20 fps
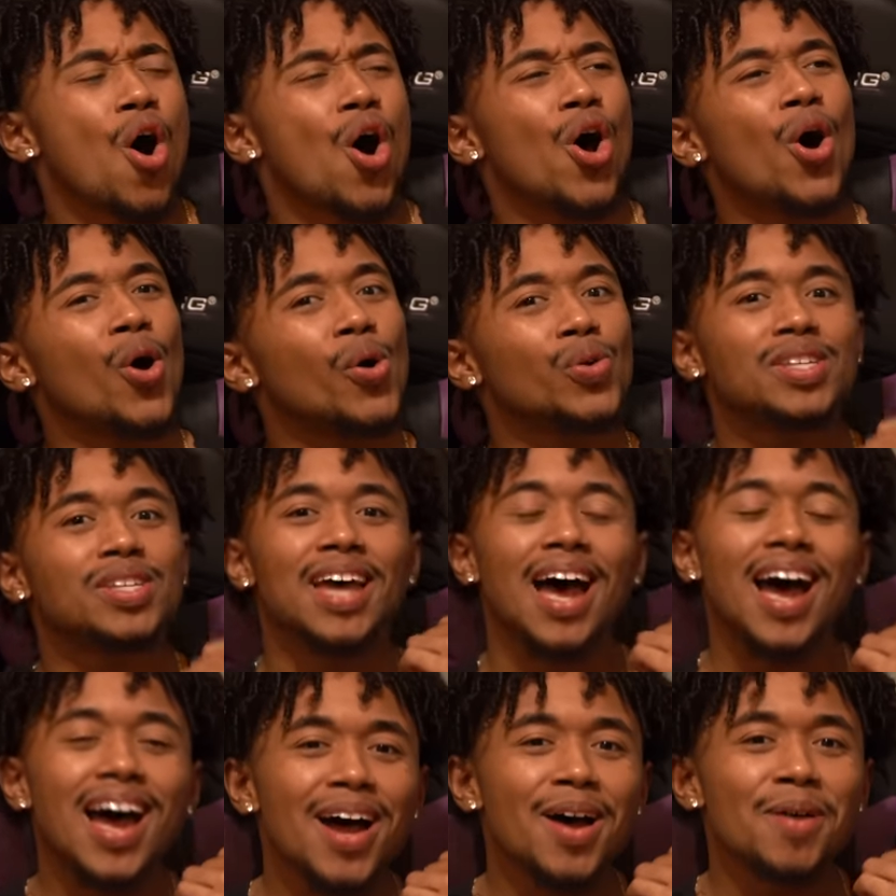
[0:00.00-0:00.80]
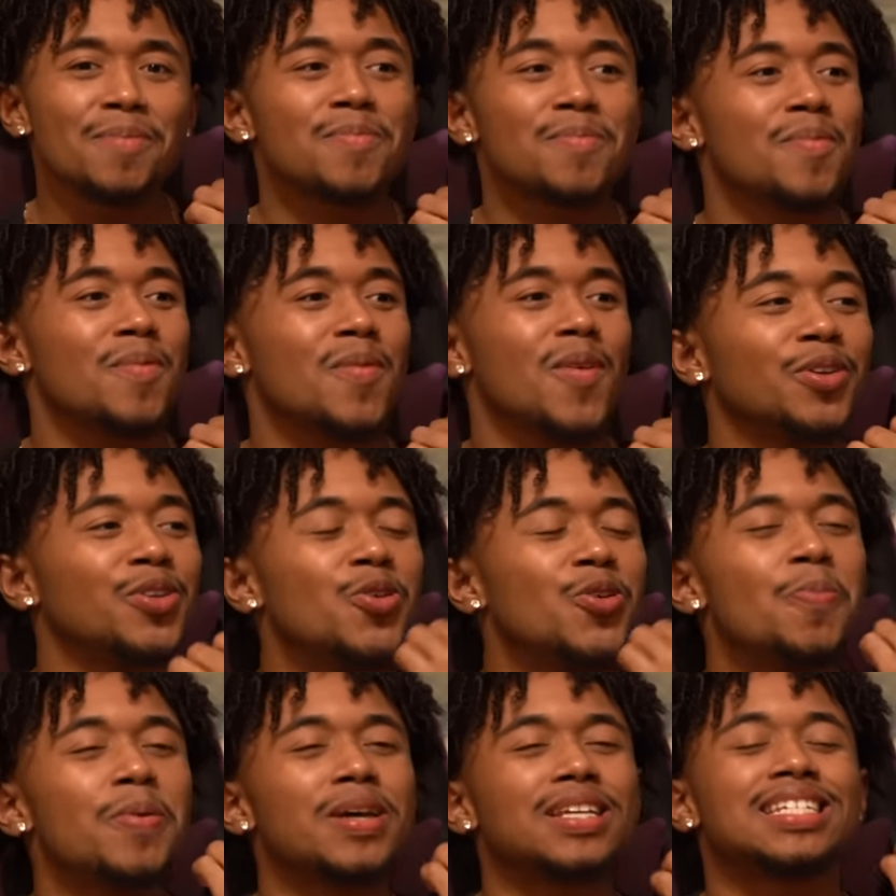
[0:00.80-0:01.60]
Whole time
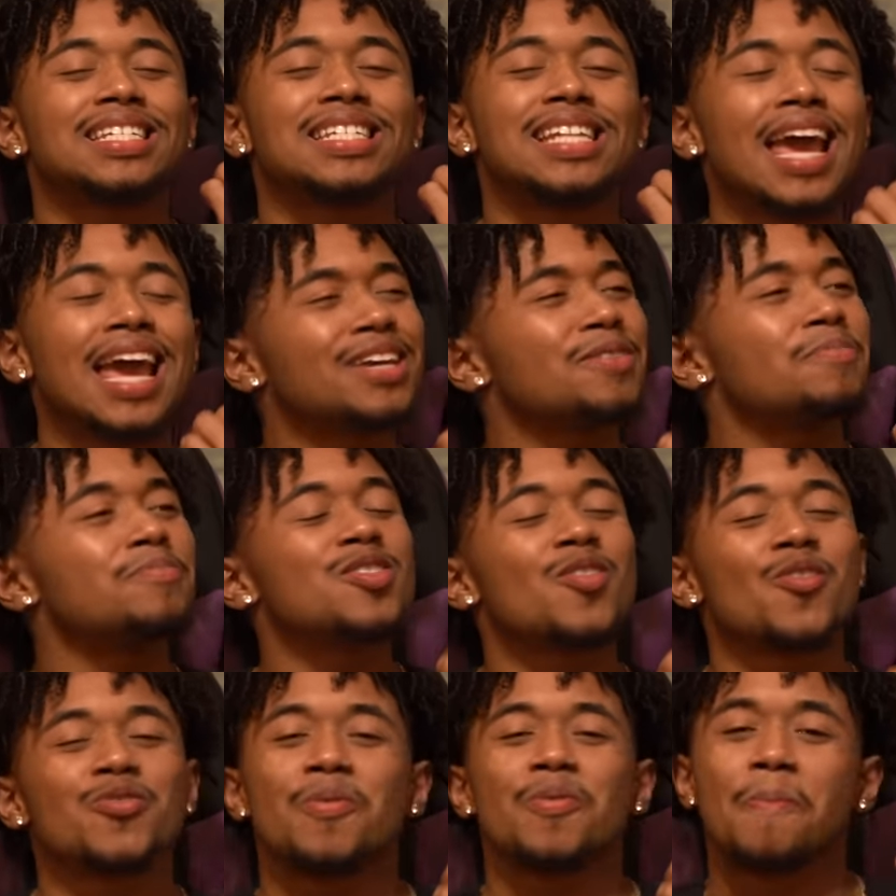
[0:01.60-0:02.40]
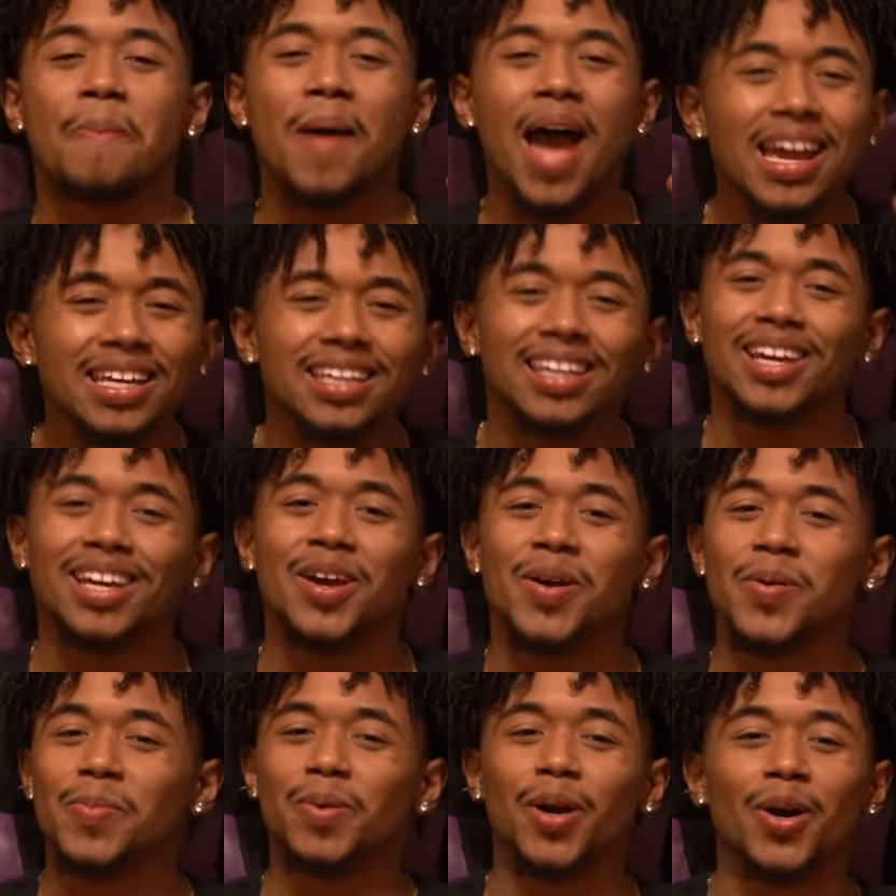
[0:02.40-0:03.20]
you have been snaking me on the back
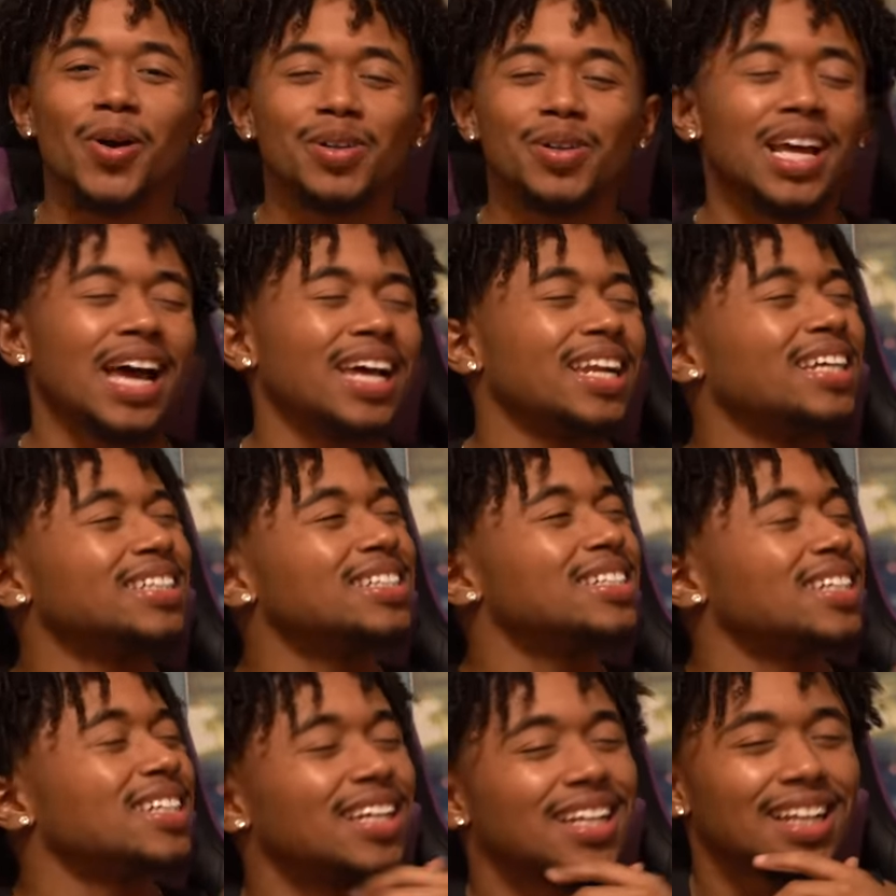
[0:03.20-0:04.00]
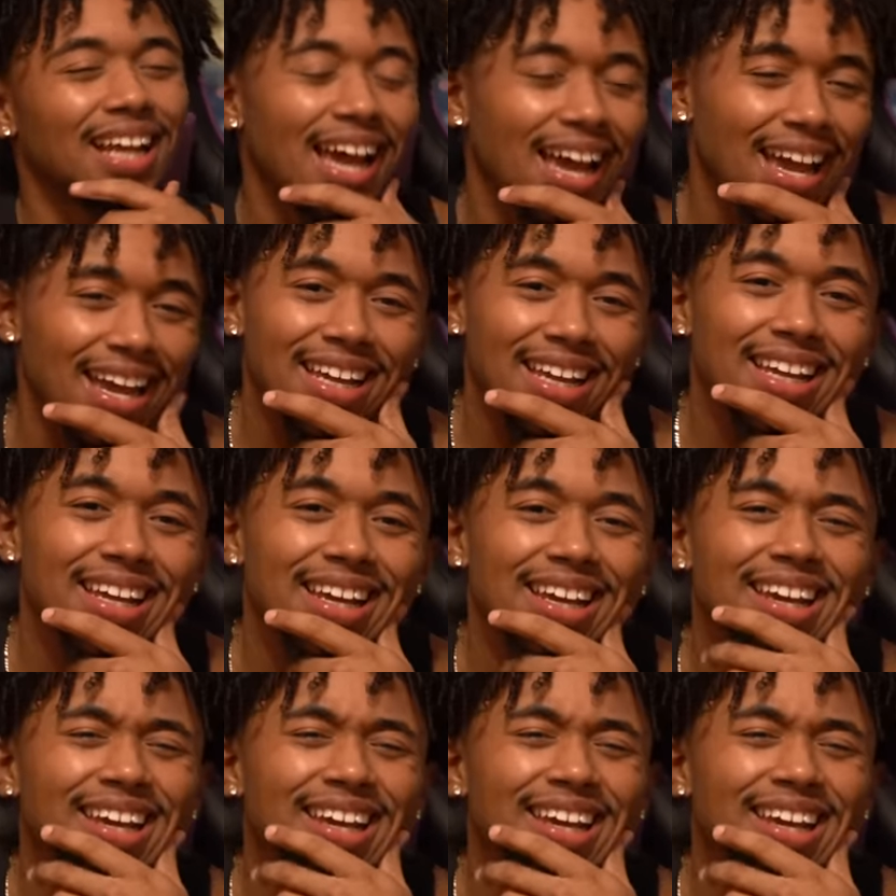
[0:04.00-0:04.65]
end, bro. Like that shit, like,